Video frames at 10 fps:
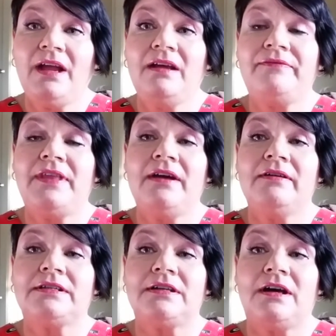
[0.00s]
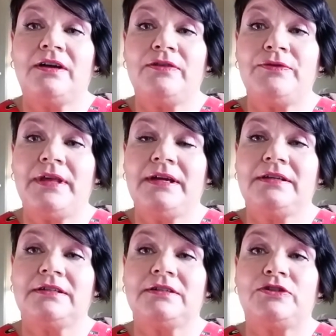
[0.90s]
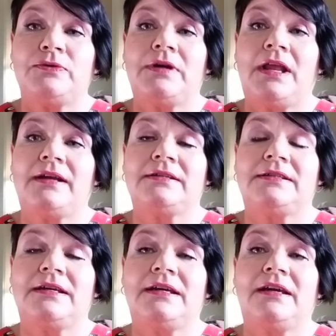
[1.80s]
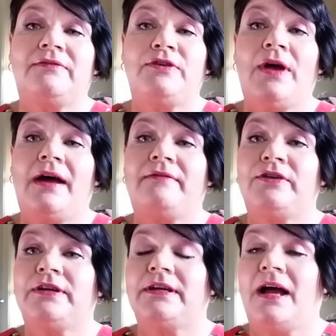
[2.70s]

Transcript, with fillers: if there is other things that you would like to see, if you have hooded